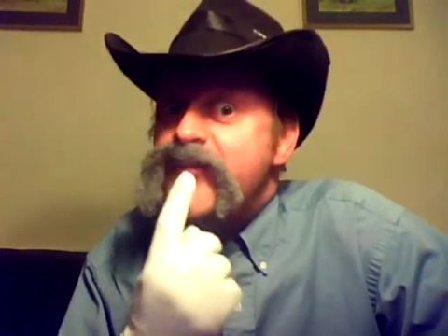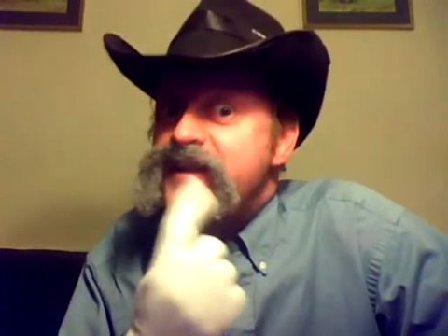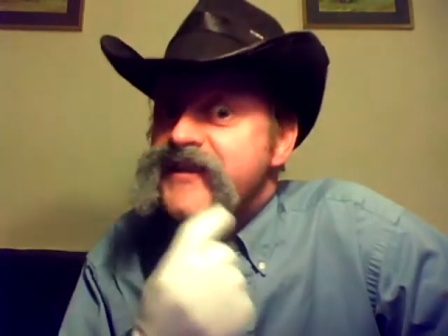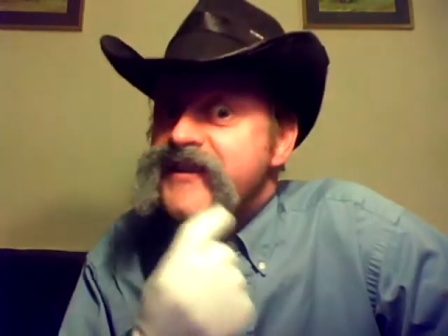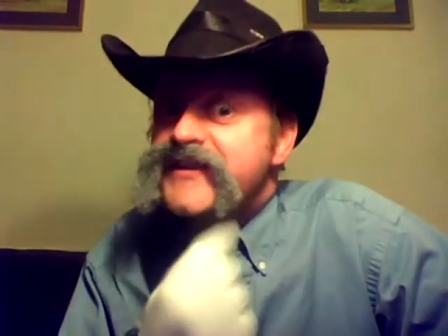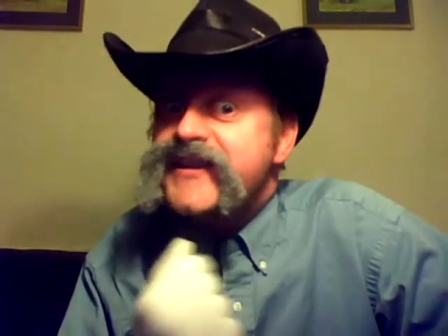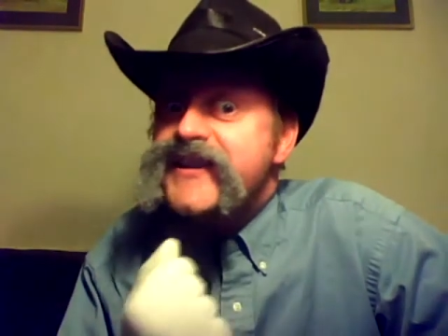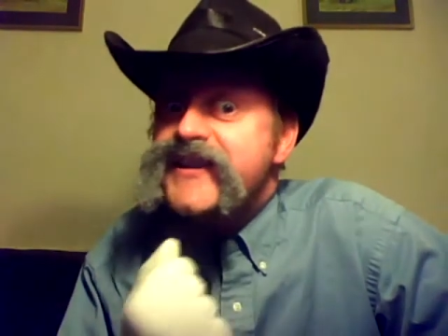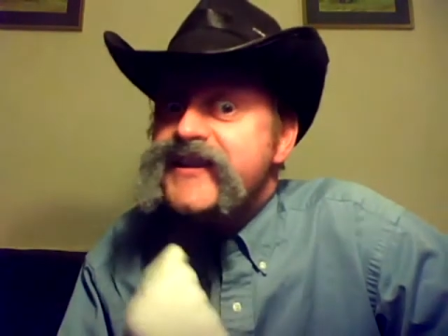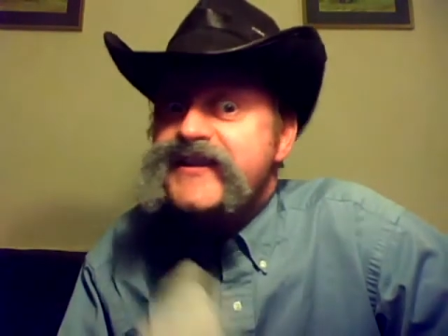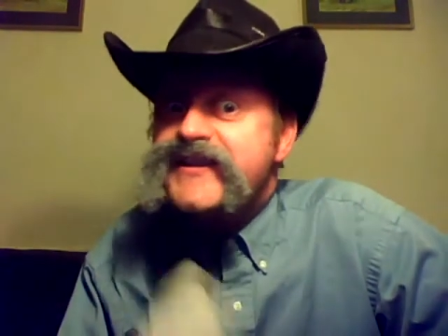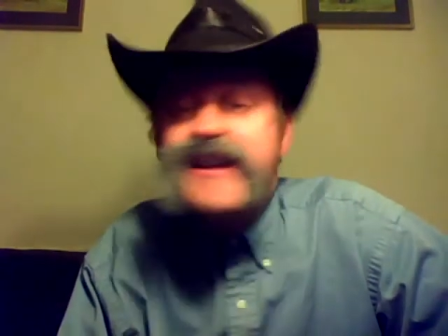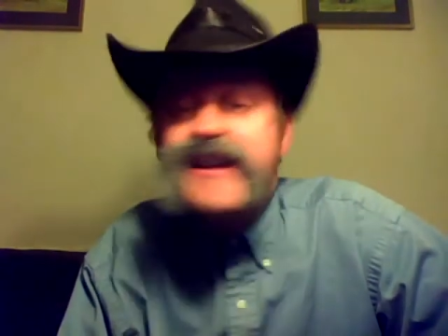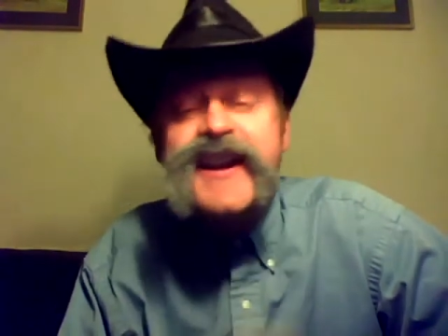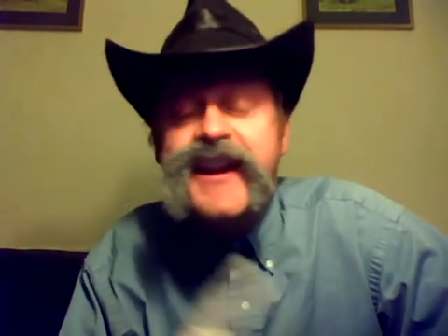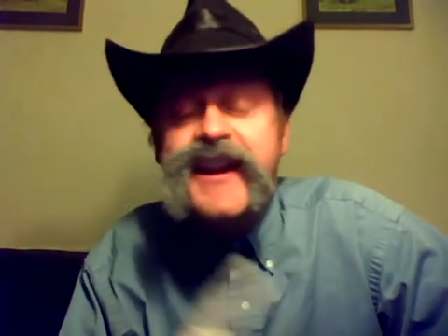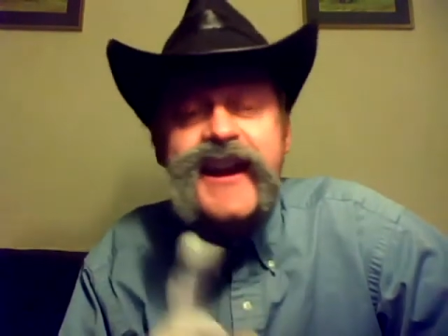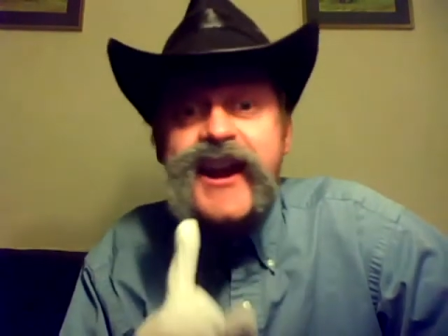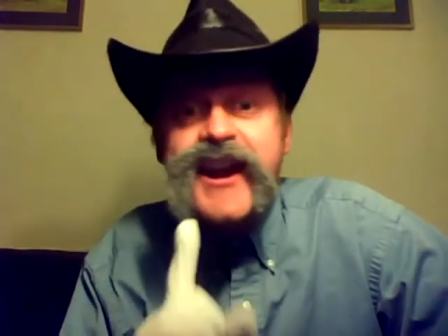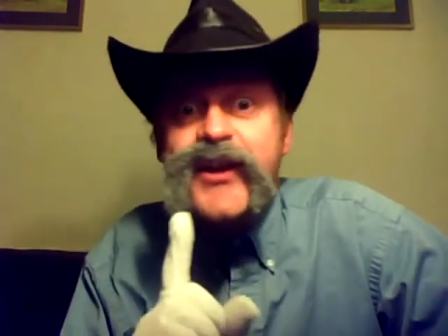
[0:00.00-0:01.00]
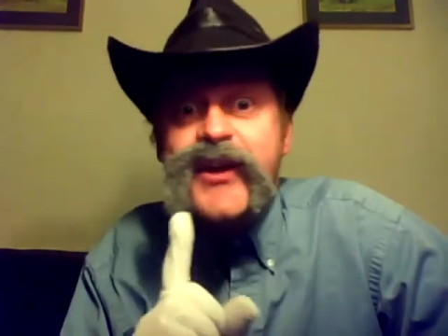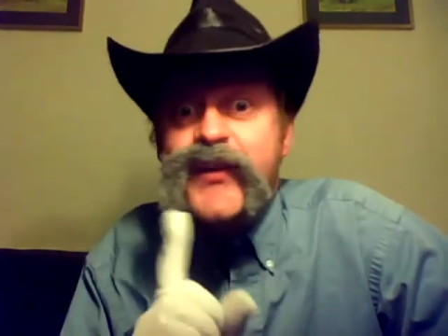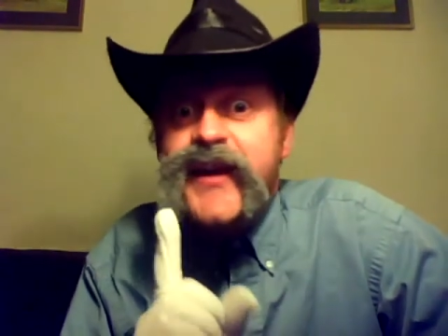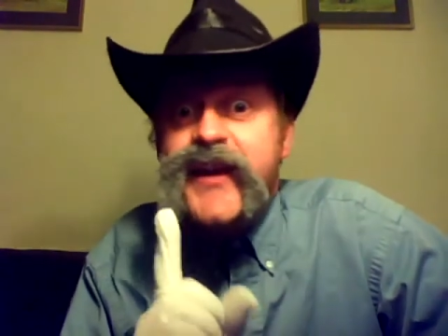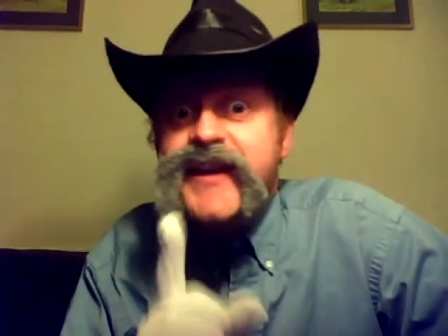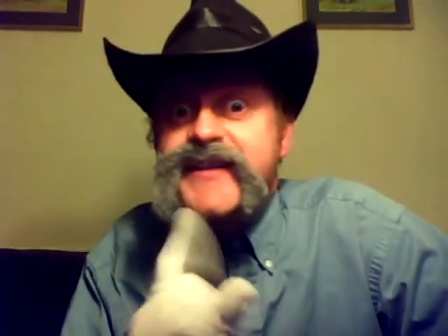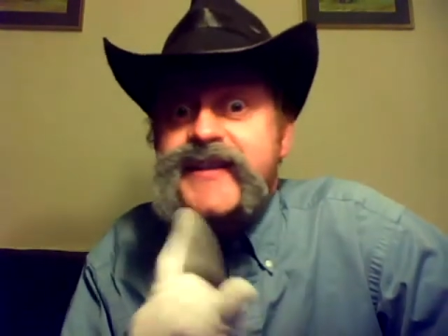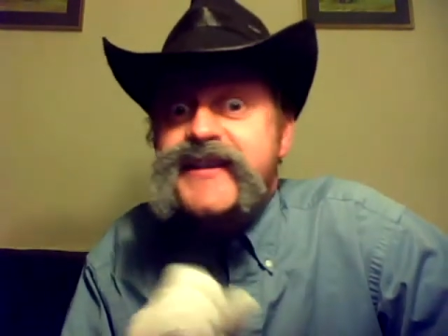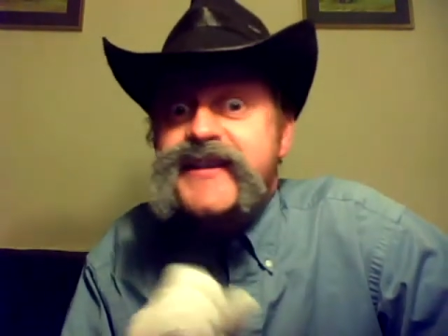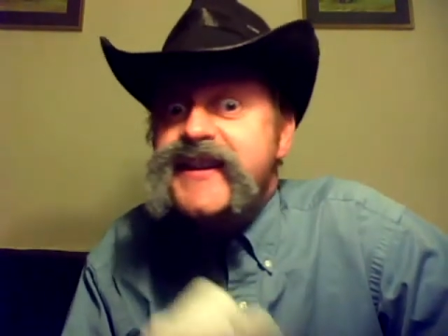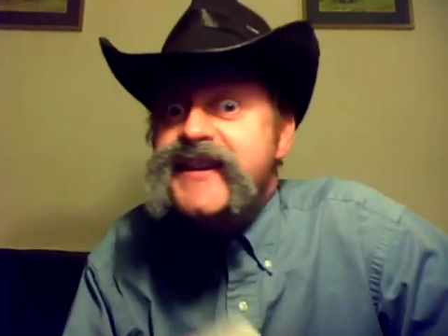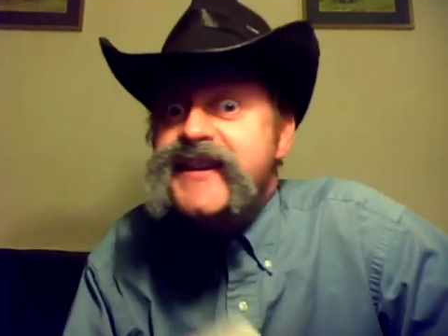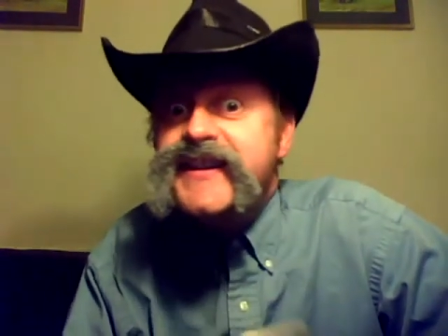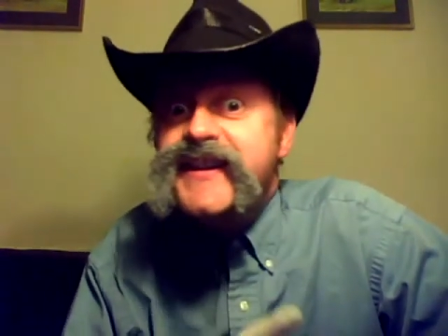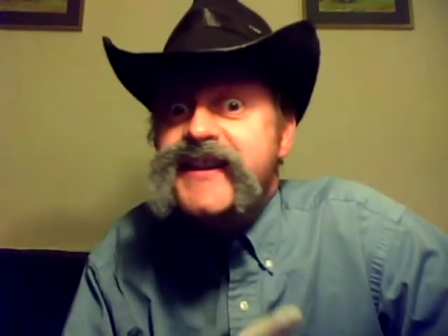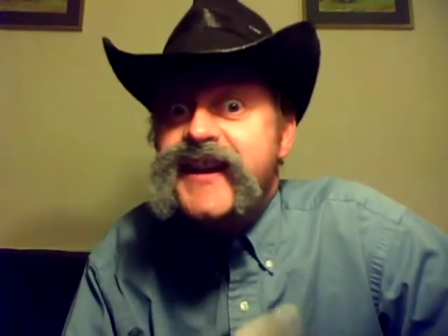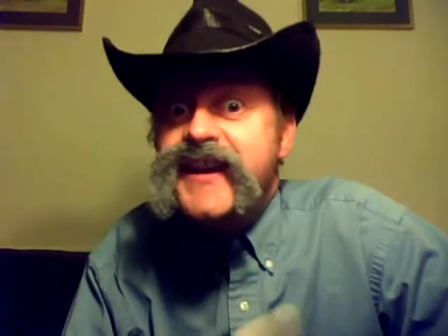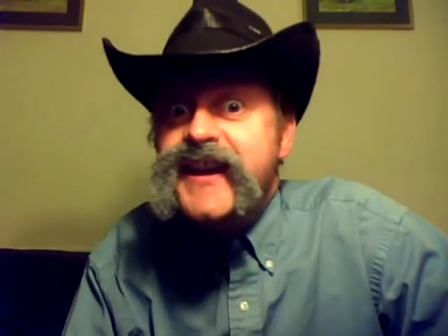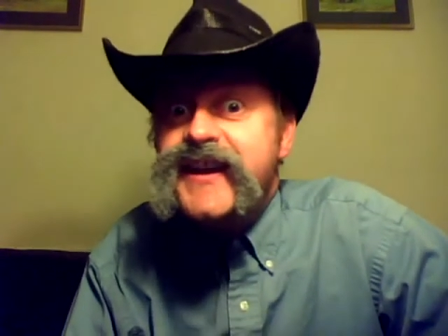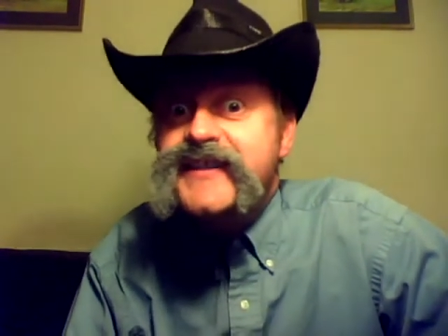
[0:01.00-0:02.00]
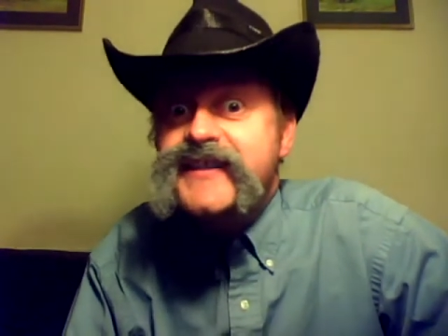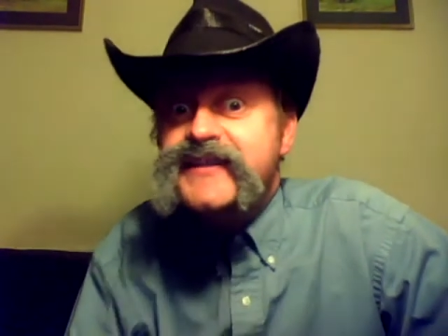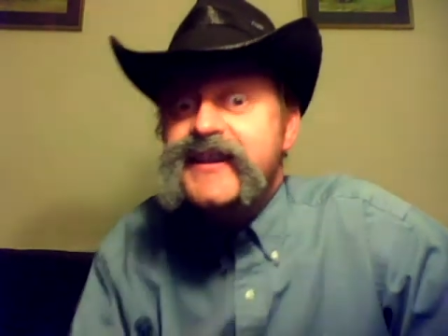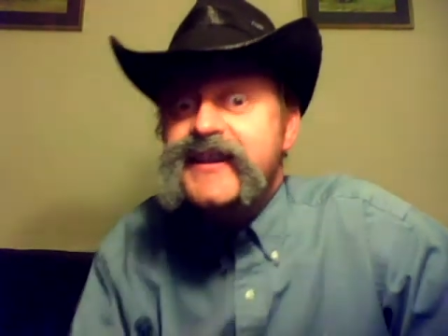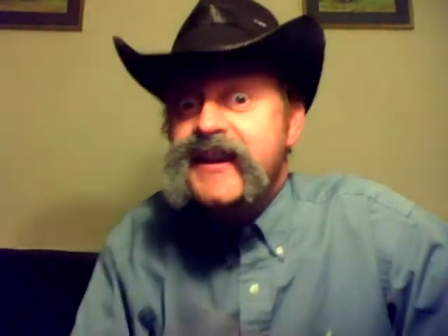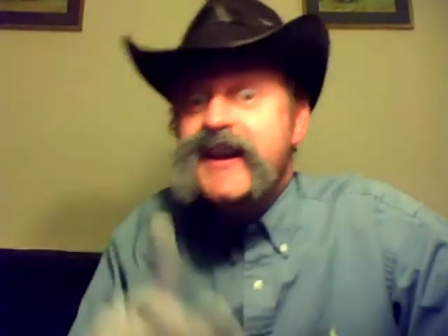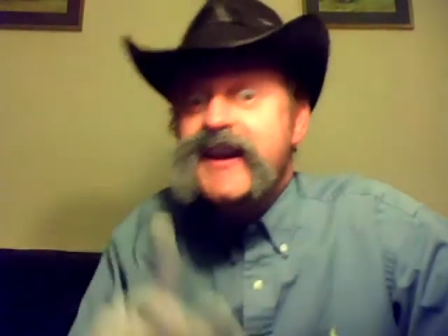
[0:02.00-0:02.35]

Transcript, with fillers: whiskers, and when she does,